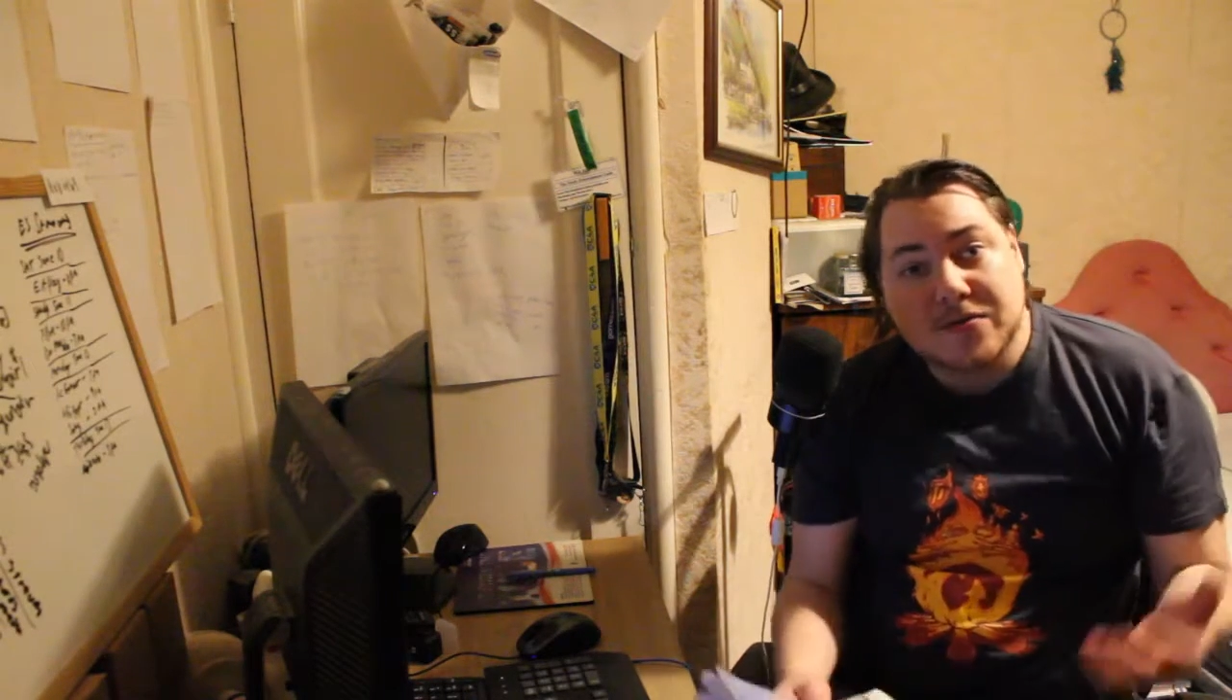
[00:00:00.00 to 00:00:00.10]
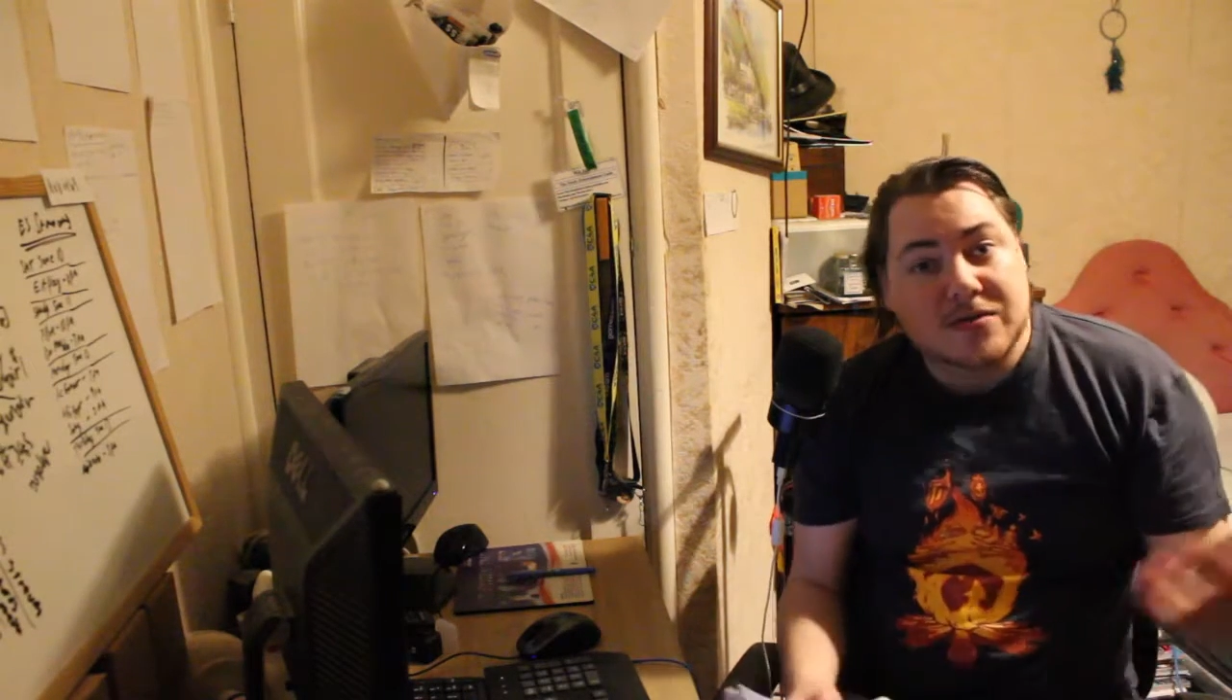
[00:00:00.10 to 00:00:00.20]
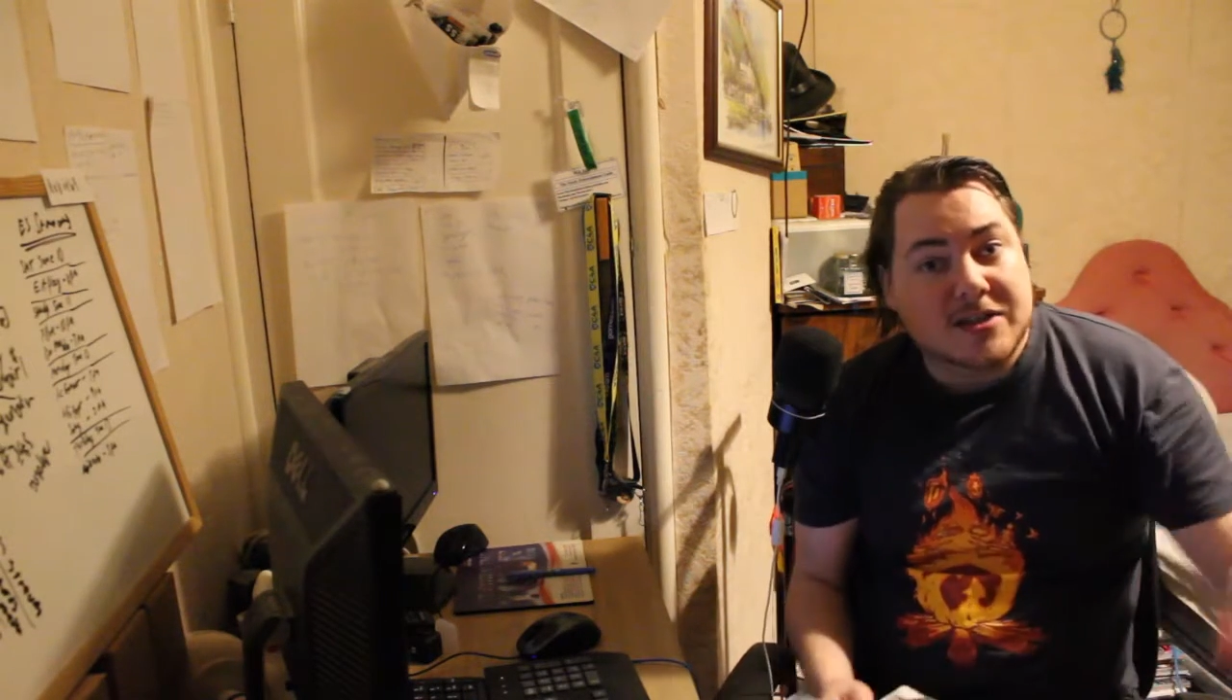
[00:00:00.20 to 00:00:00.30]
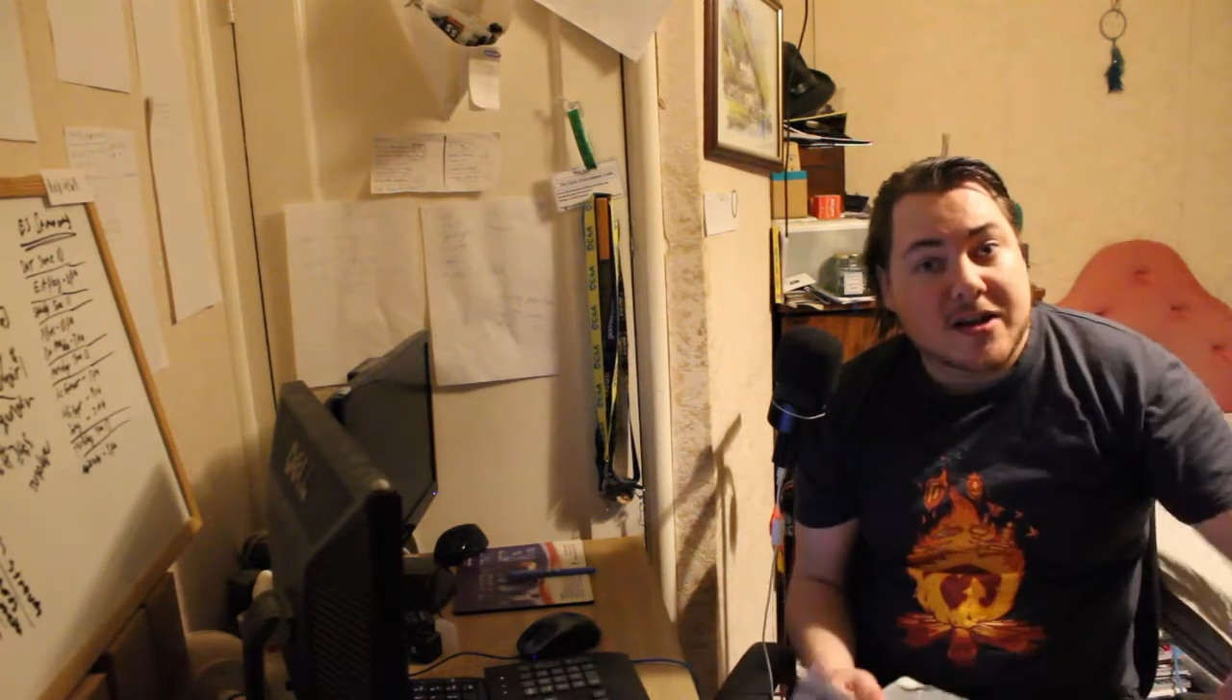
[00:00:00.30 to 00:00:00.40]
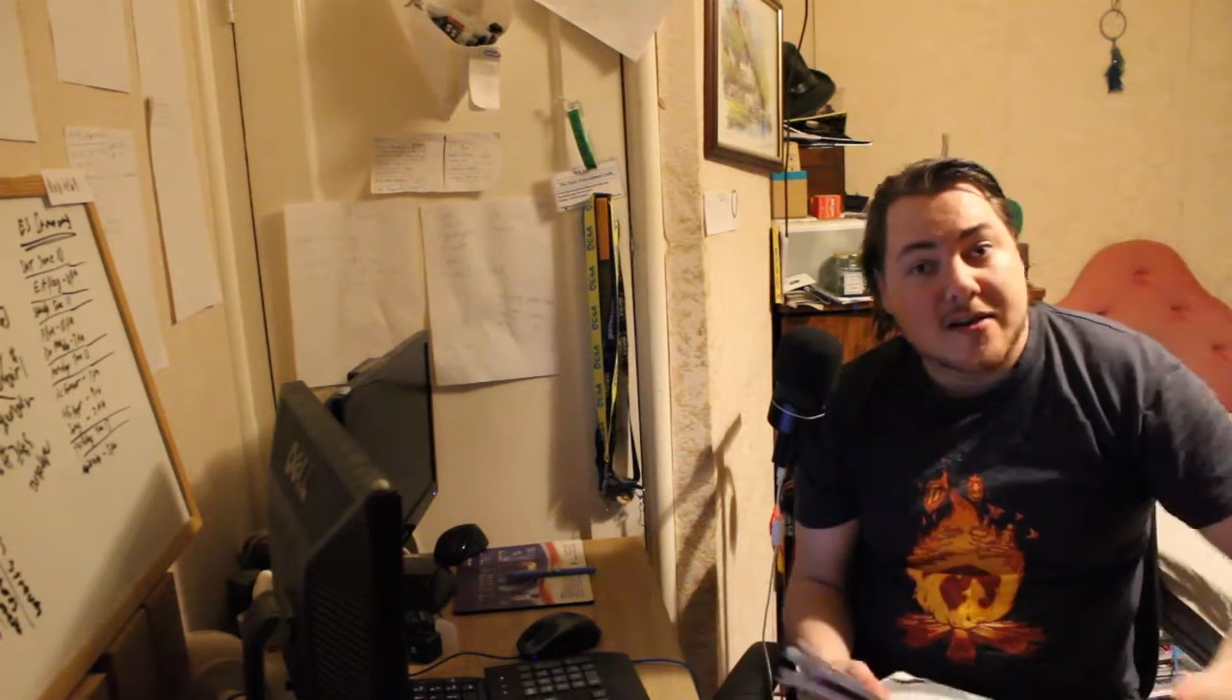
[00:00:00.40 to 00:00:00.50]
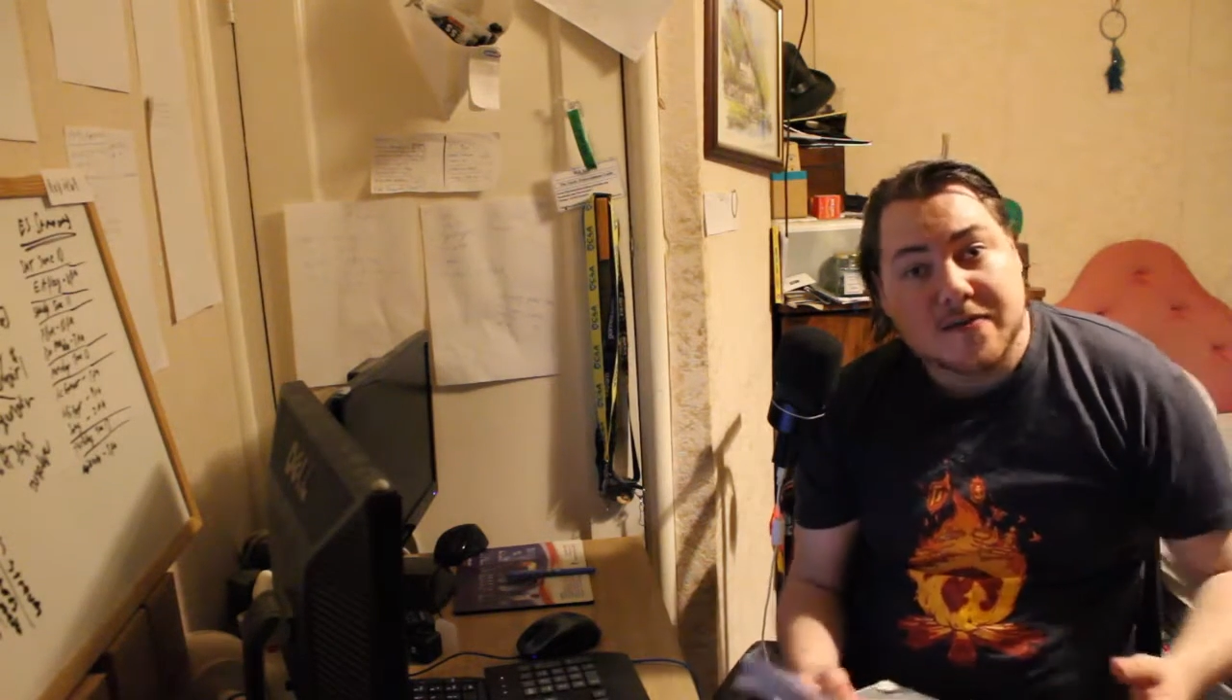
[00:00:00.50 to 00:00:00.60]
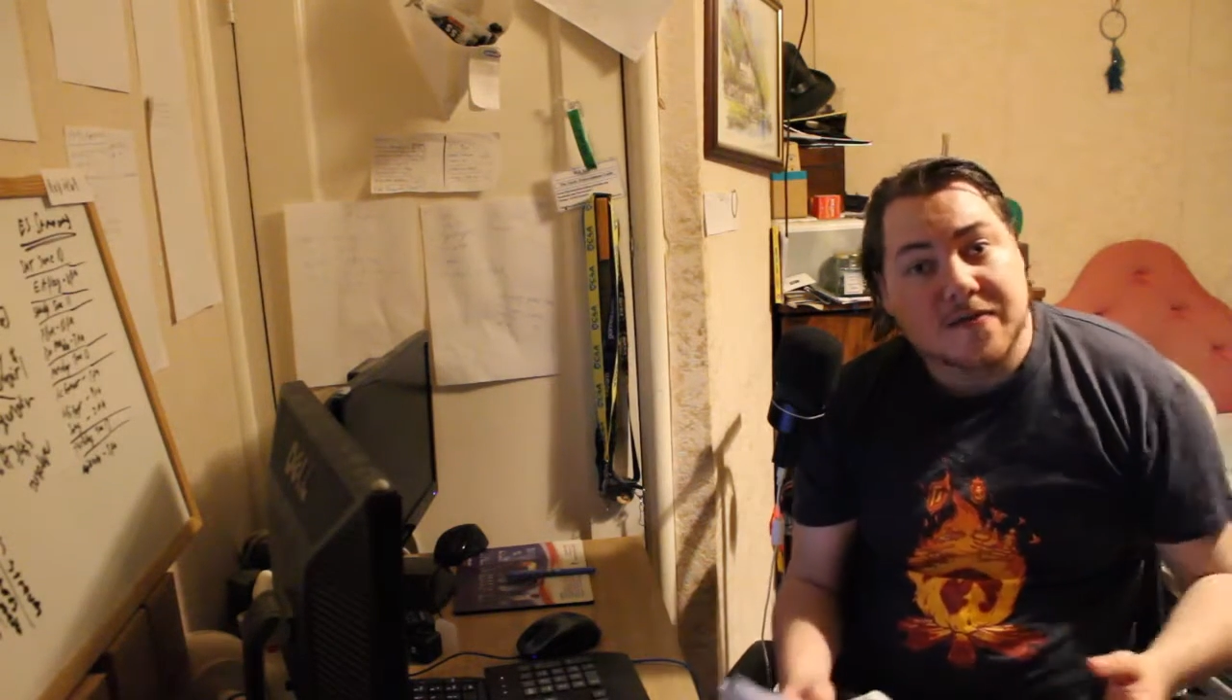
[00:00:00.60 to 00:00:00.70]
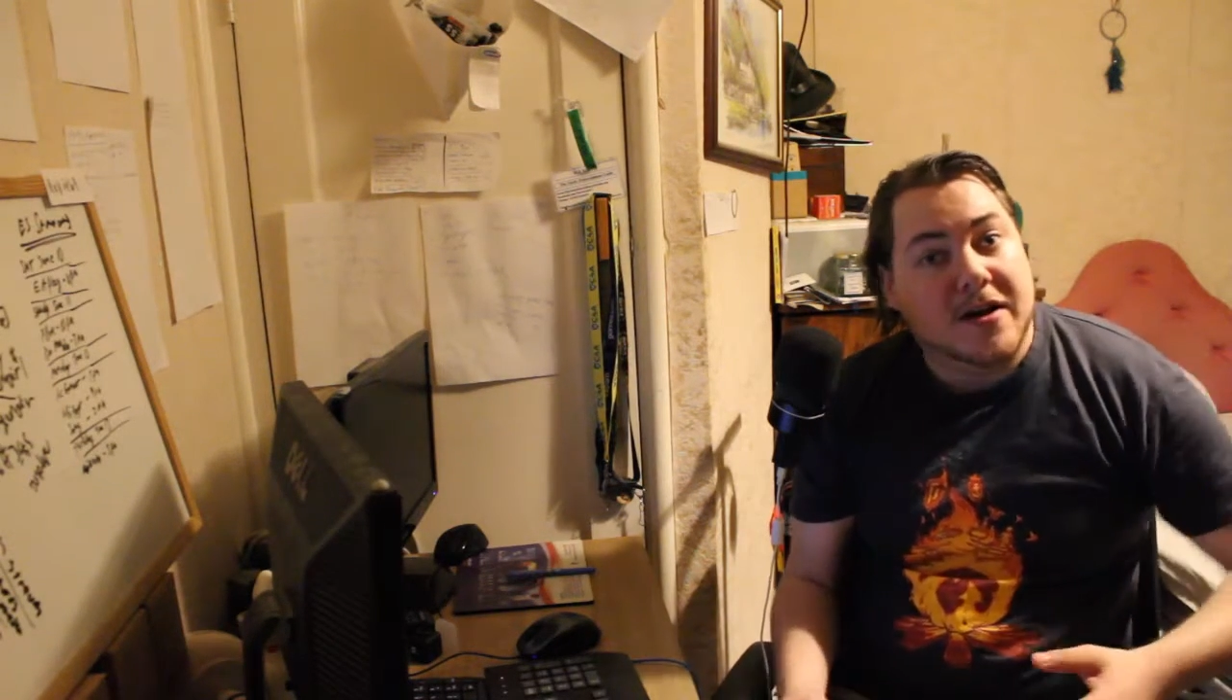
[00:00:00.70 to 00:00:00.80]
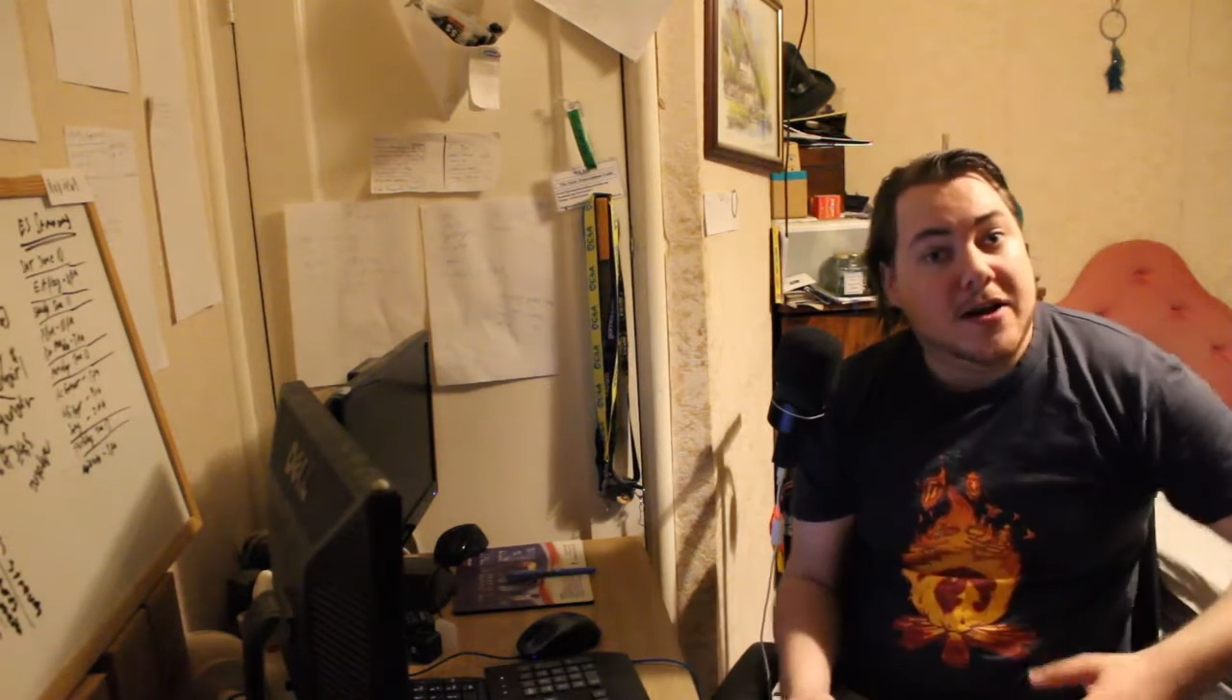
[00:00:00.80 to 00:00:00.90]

sci-fi,